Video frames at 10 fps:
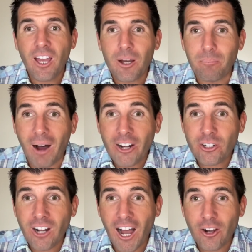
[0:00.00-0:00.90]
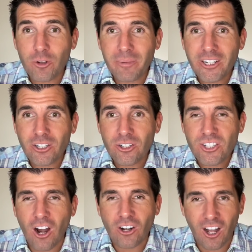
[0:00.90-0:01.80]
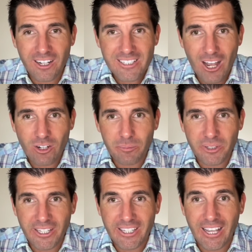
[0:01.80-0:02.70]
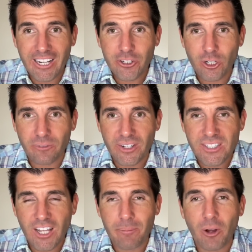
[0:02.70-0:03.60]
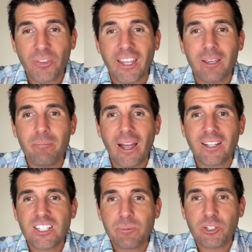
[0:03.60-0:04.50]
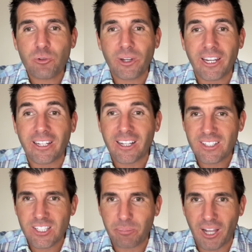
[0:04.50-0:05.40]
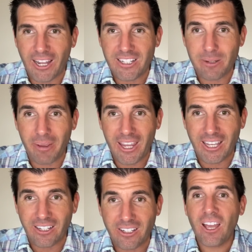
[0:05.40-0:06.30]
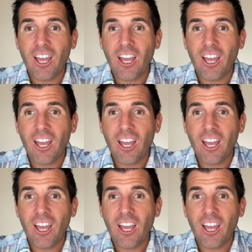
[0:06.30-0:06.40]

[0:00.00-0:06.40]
Modern automakers are undoubtedly getting nervous about the imbalance between supply and demand.